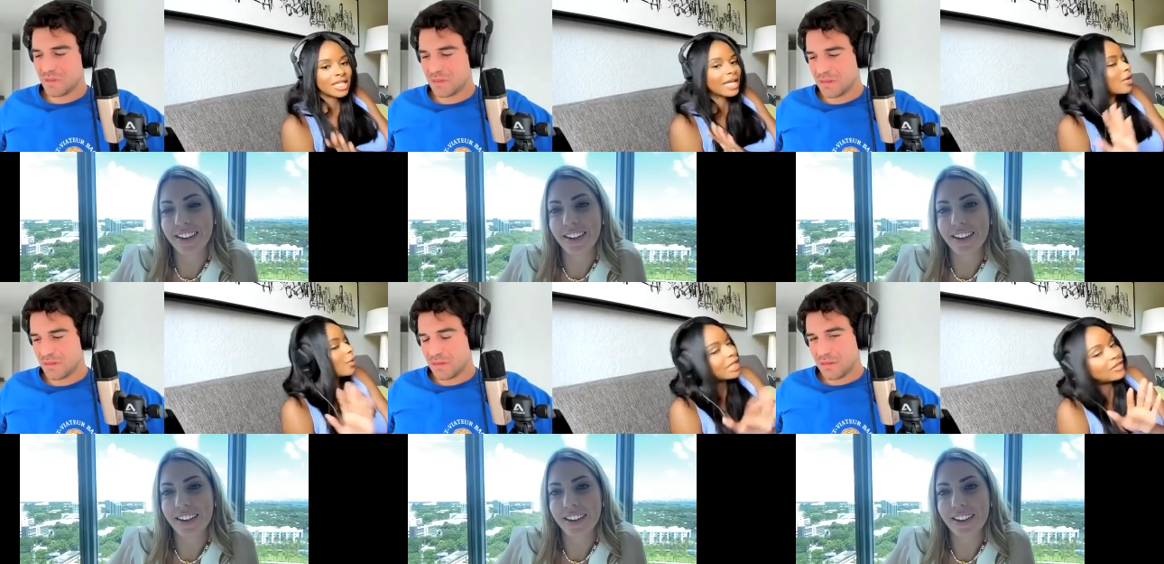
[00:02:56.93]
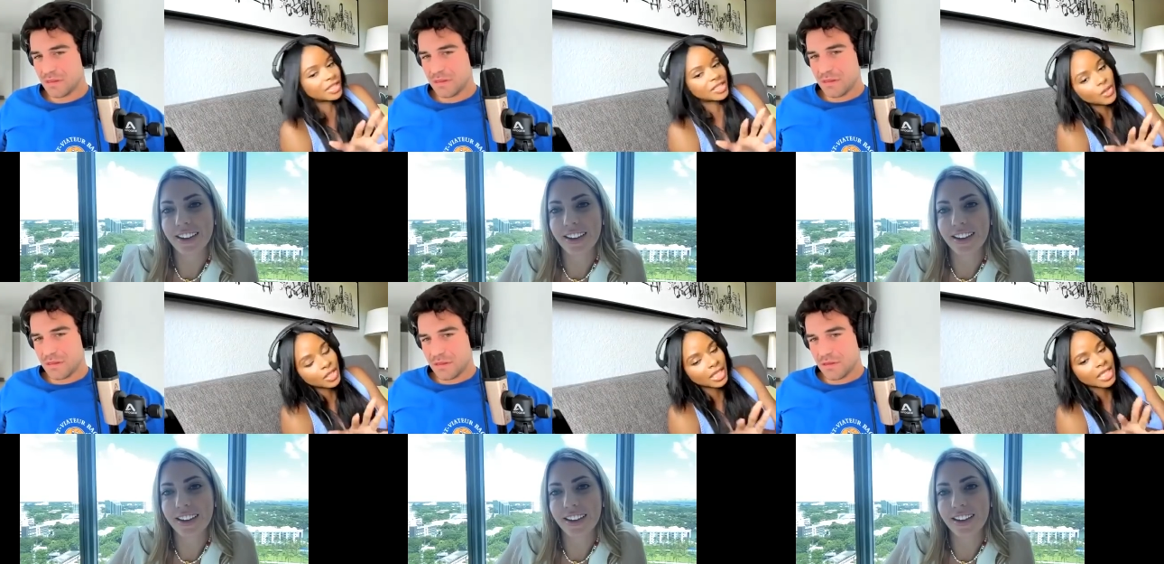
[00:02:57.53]
Speaker 1: Like Queen
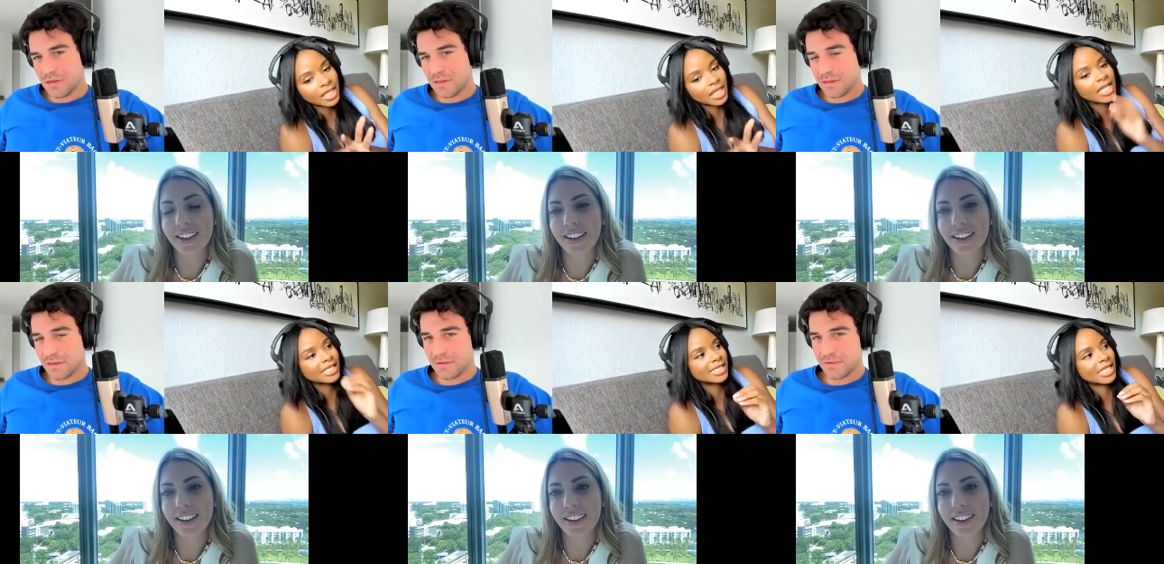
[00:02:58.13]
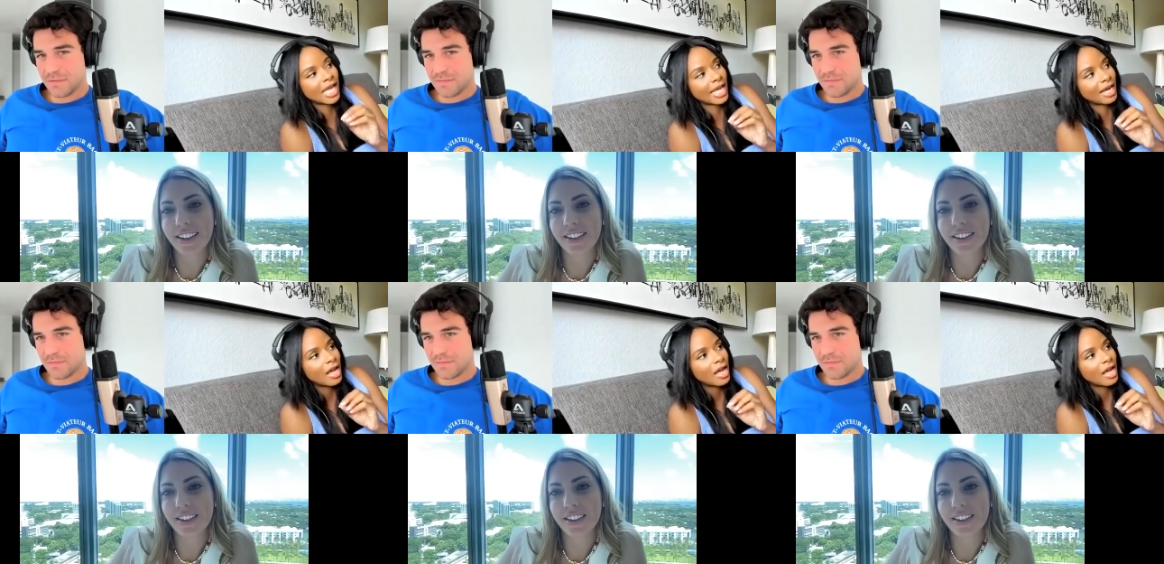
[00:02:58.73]
Victoria is like.